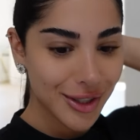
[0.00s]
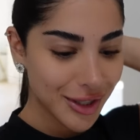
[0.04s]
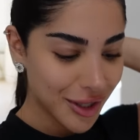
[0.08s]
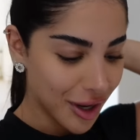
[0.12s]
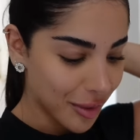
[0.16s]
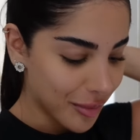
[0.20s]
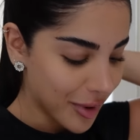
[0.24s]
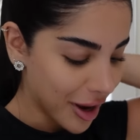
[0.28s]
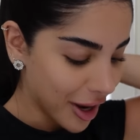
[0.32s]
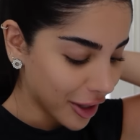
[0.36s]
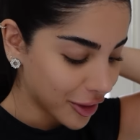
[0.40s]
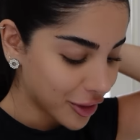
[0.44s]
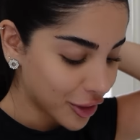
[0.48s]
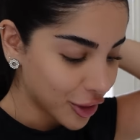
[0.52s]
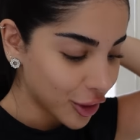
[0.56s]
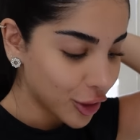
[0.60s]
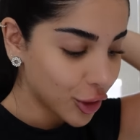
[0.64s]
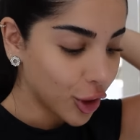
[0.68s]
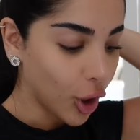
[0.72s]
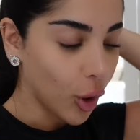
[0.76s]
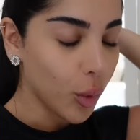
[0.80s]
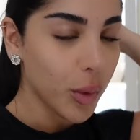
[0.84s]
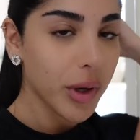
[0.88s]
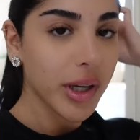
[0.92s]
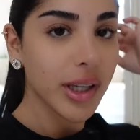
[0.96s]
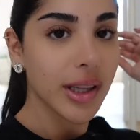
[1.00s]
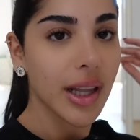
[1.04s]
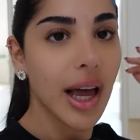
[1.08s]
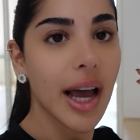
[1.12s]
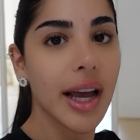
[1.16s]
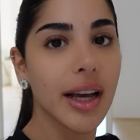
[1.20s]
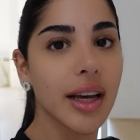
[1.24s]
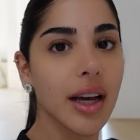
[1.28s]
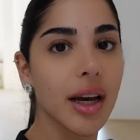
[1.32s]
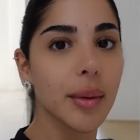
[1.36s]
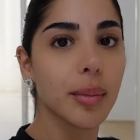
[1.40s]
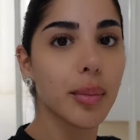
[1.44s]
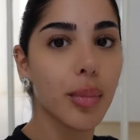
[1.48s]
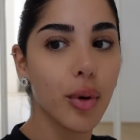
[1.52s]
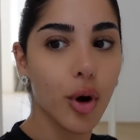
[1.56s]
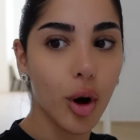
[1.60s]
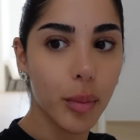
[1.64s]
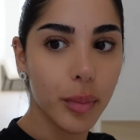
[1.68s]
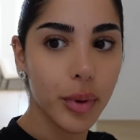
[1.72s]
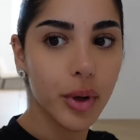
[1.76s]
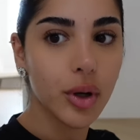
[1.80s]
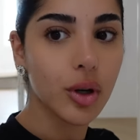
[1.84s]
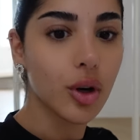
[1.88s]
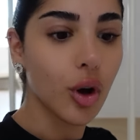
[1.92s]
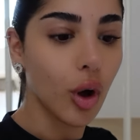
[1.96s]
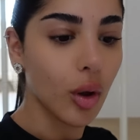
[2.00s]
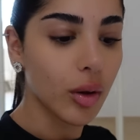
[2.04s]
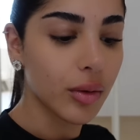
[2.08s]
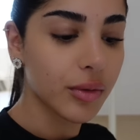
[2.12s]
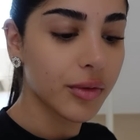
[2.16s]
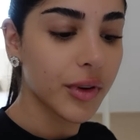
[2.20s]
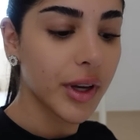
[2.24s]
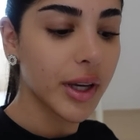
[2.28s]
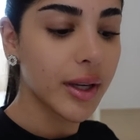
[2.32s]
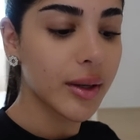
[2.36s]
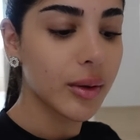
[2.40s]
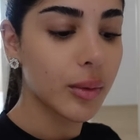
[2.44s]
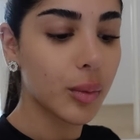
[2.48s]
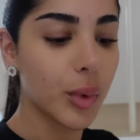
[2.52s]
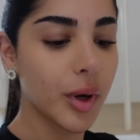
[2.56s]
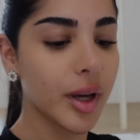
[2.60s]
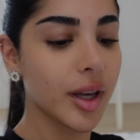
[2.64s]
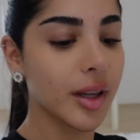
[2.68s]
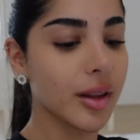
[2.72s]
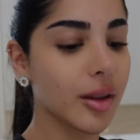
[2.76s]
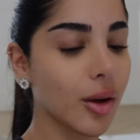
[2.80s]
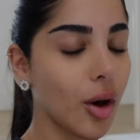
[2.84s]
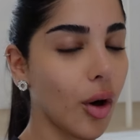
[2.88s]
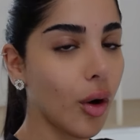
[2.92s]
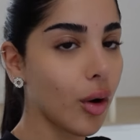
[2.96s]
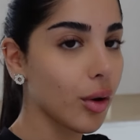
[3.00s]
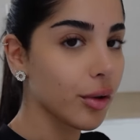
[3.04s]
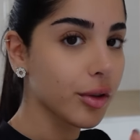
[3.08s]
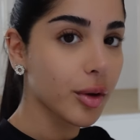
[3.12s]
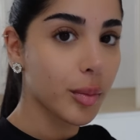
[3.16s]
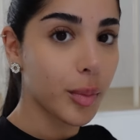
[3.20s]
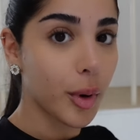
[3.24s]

So I'm actually going like proper golfing with all the